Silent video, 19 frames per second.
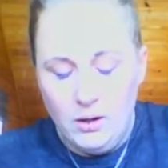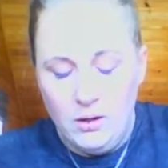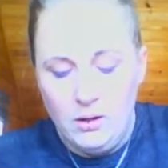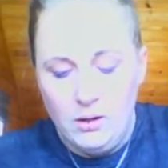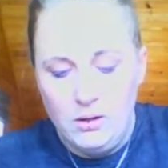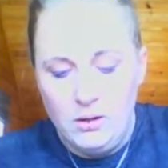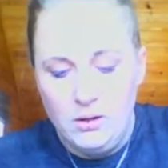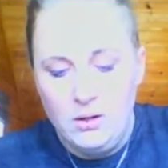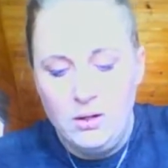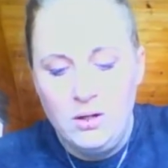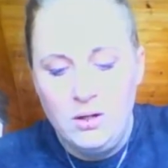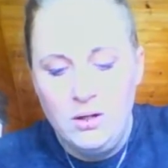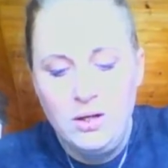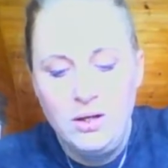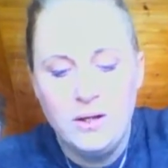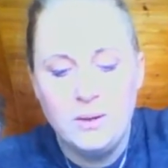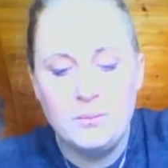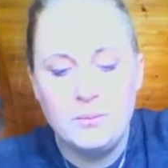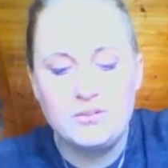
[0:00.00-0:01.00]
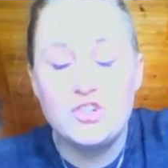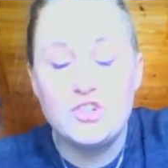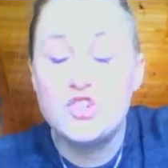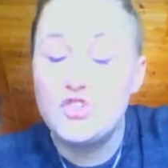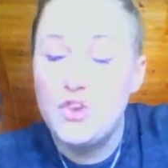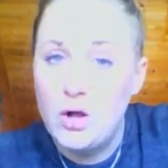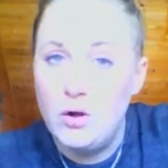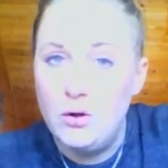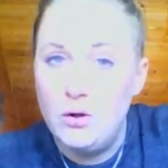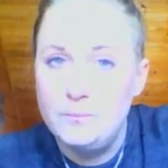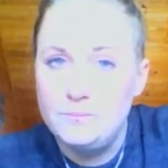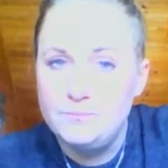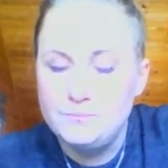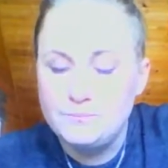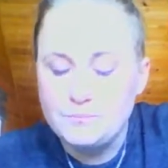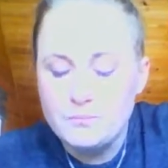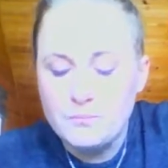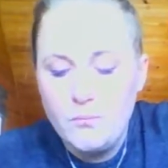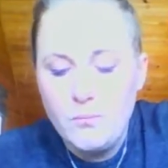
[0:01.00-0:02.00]
It was a
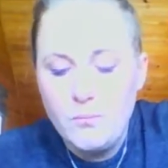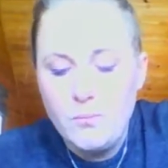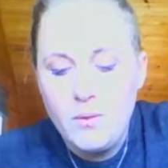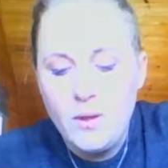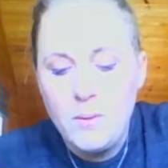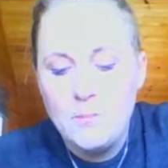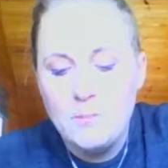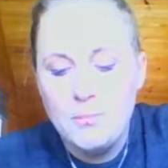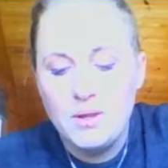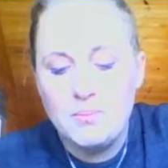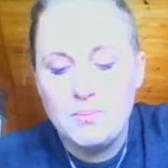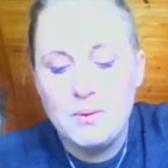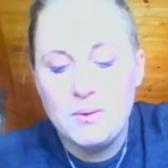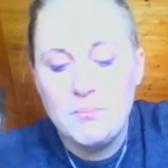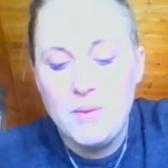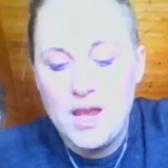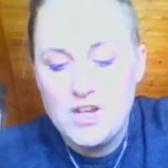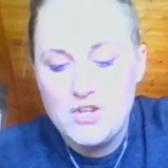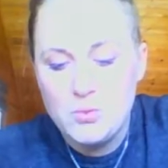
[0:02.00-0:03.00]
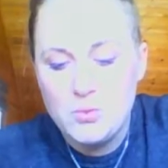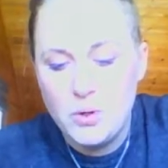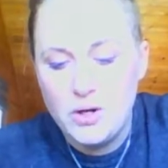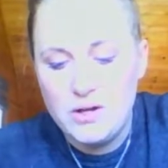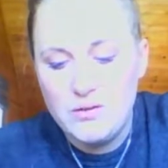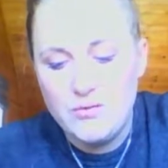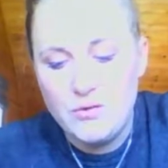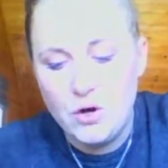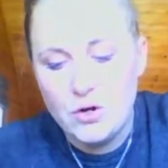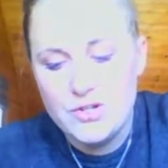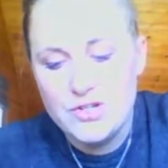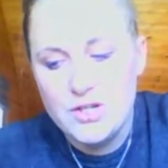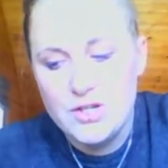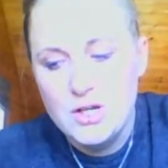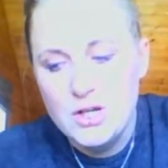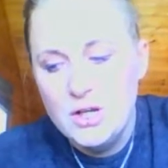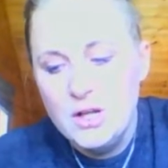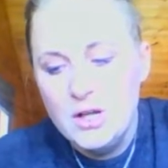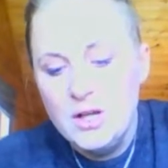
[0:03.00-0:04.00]
struggle. But then May
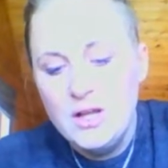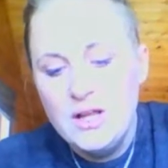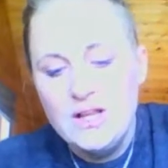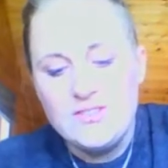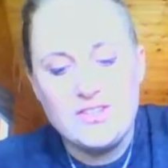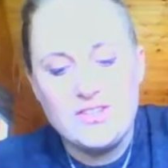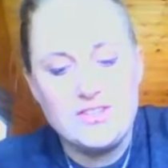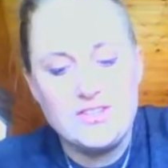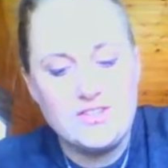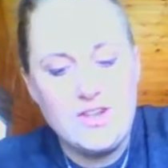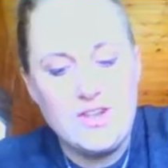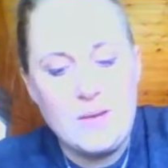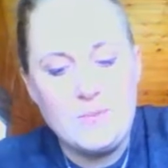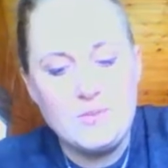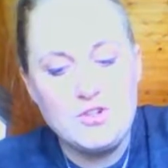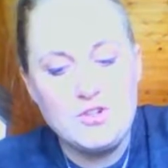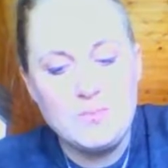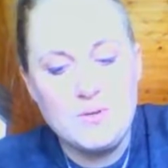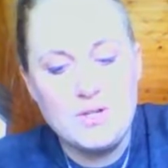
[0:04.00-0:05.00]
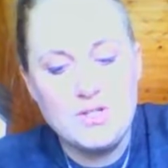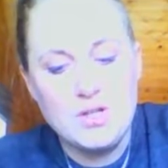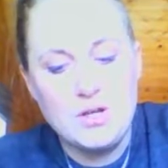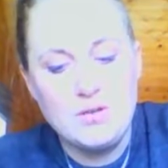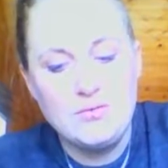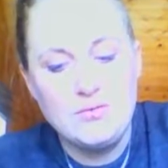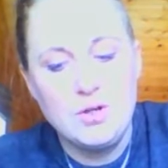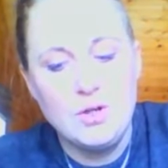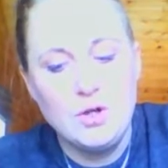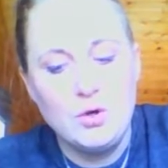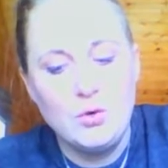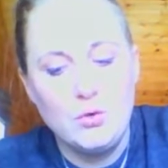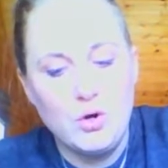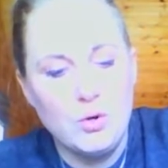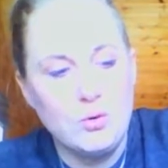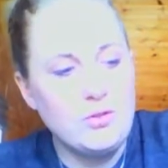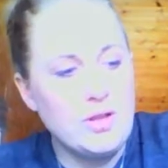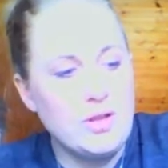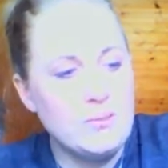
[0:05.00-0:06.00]
21st is this establishment of
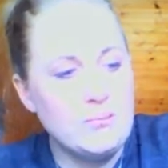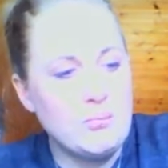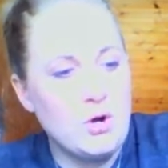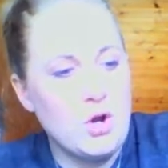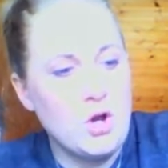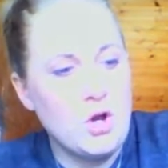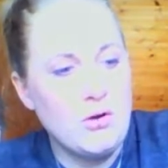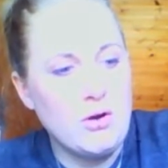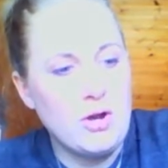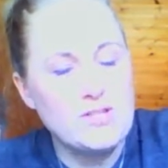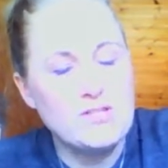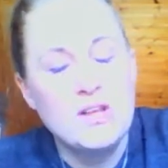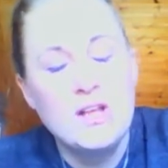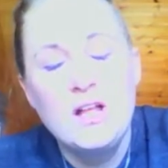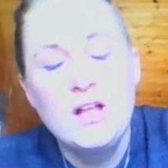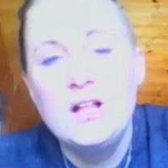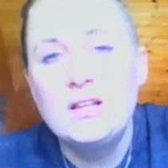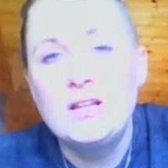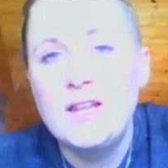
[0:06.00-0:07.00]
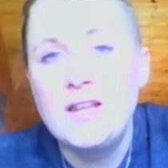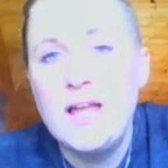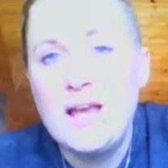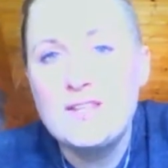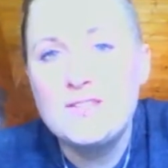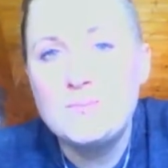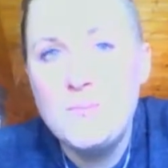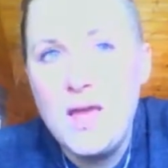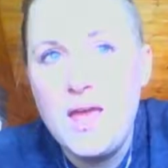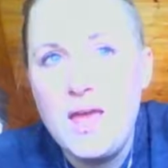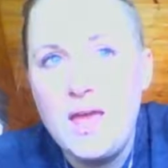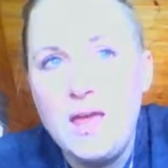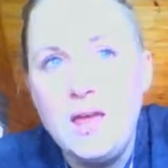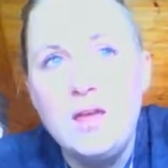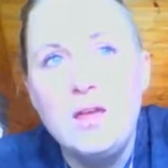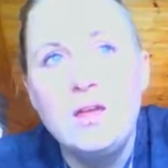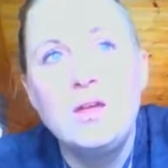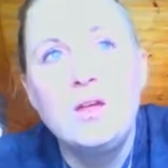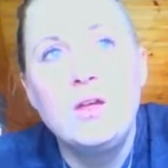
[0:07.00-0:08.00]
growth and progress. Last
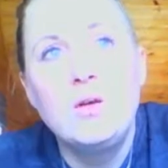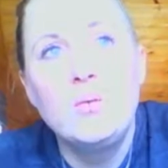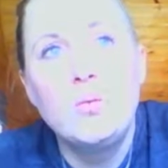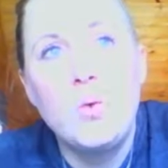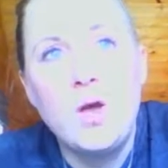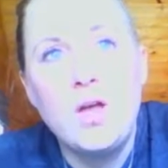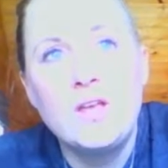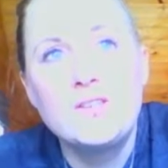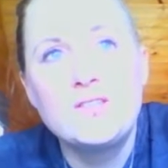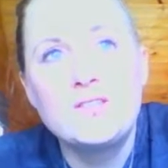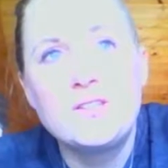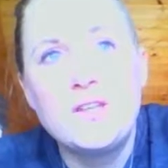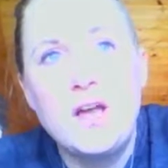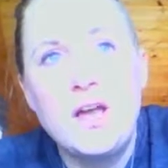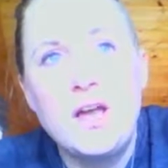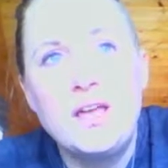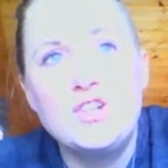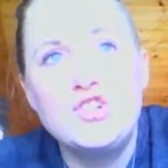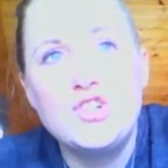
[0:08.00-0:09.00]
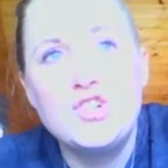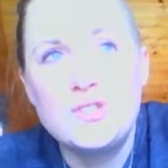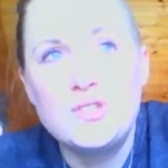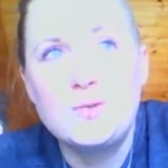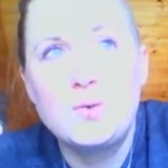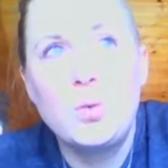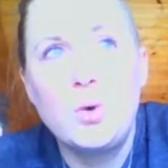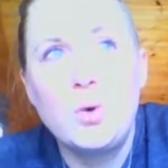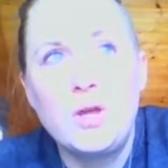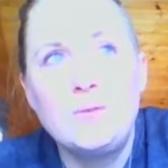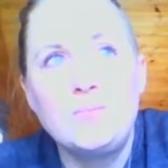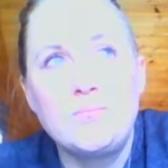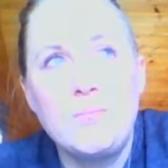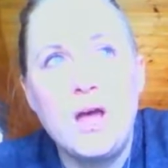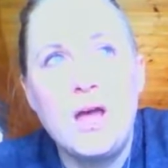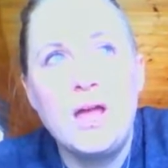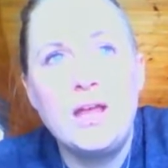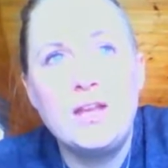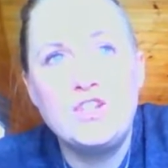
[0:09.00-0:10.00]
May was I had just
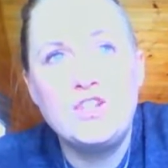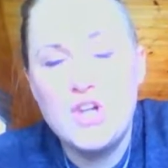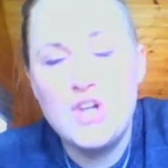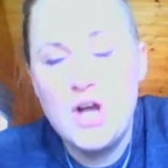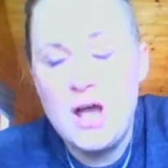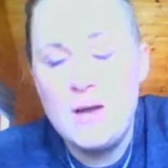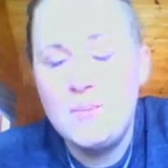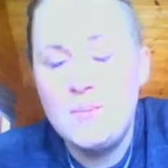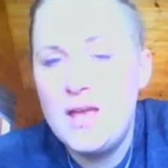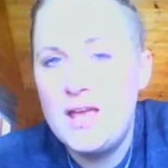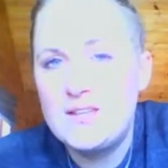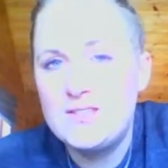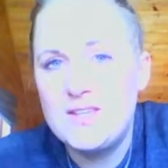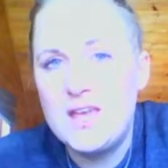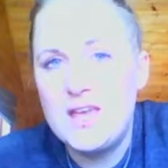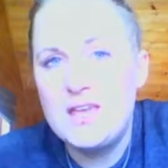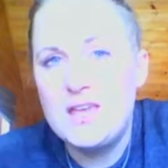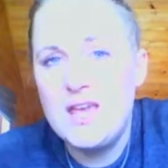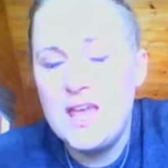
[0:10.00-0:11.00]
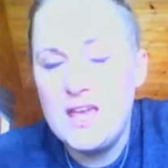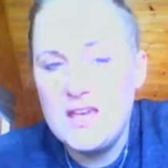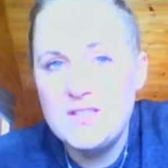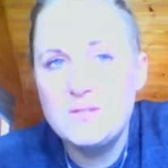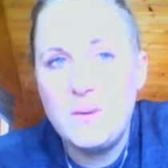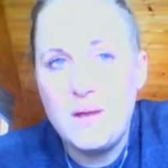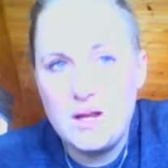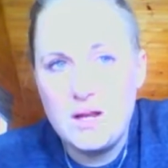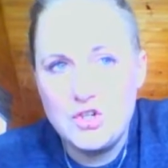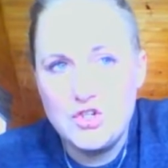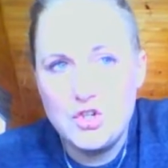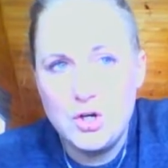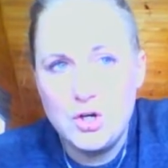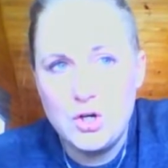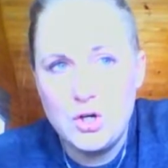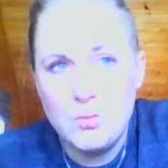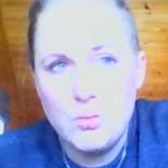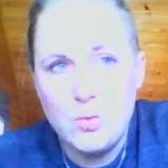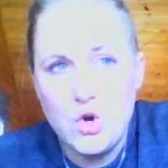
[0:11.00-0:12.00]
quit my job as a case
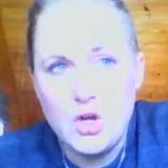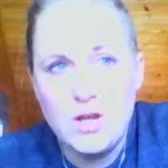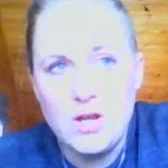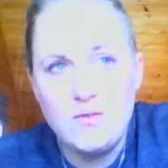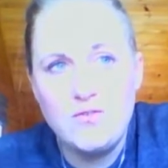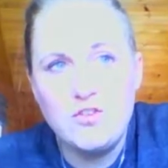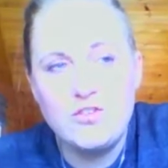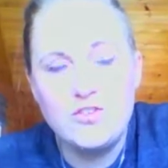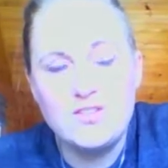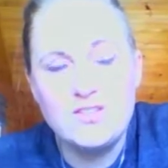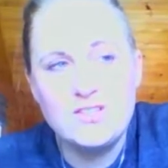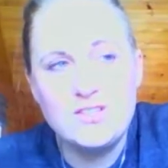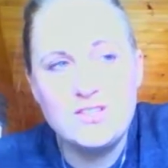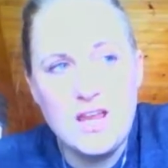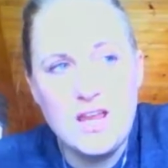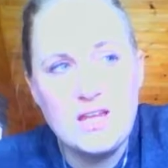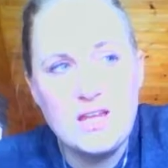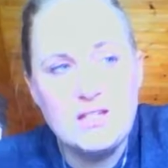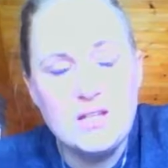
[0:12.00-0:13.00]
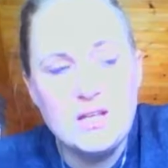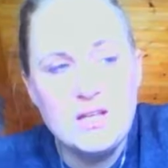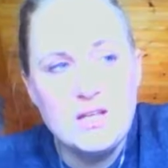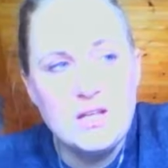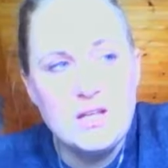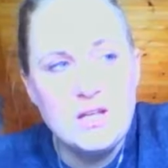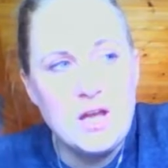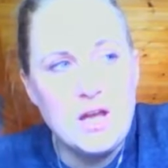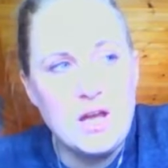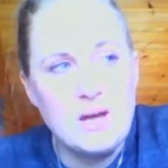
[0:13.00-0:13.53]
manager working for the state,